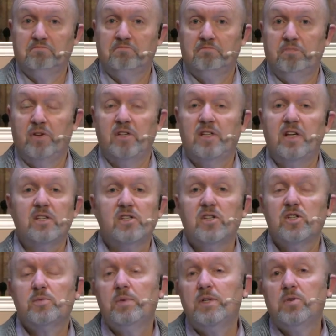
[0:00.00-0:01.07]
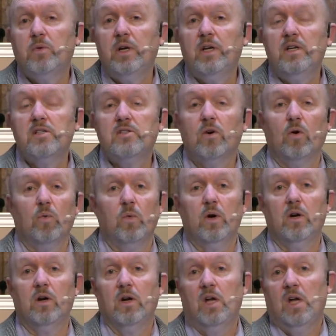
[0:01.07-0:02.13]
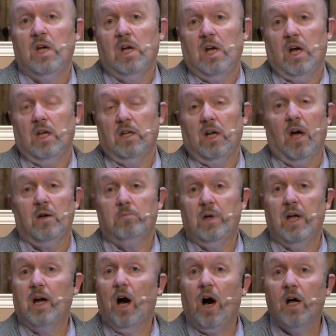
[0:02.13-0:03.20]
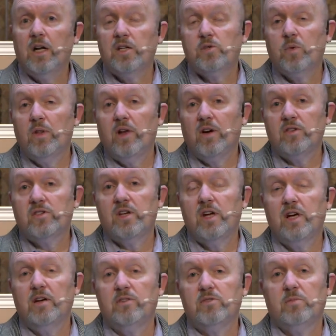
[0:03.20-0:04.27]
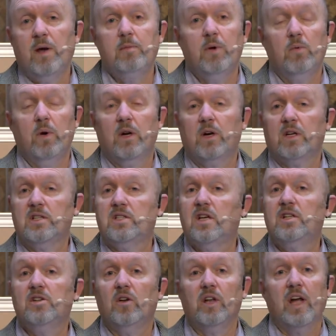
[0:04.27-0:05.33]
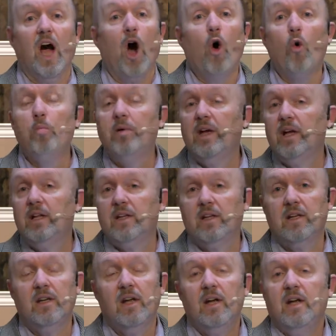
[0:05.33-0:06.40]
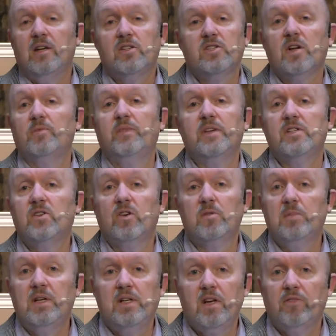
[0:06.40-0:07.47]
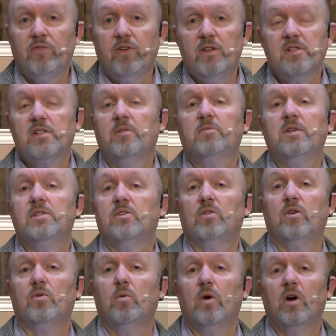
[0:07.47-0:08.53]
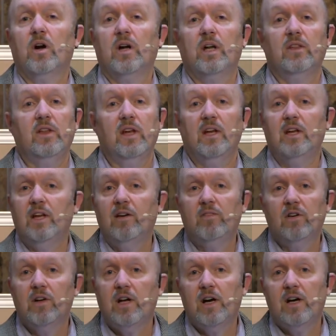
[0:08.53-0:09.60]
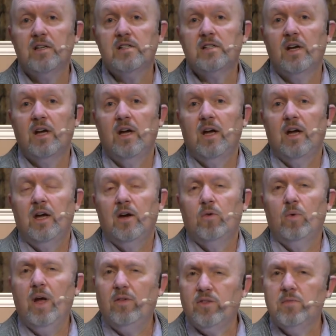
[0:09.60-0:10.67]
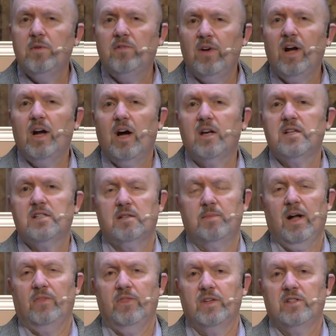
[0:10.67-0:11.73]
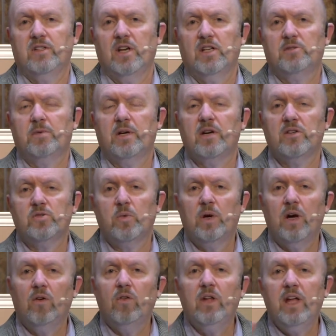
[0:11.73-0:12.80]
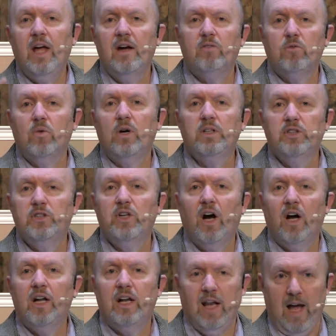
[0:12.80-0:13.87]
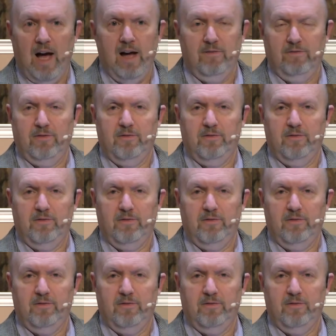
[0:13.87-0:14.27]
put distance between us or we're not being honest with ourselves. Maybe we're continually hoping that something's going to be different, something's going to work, and then it never does. We have to be very honest about these things because we only have one shot at life.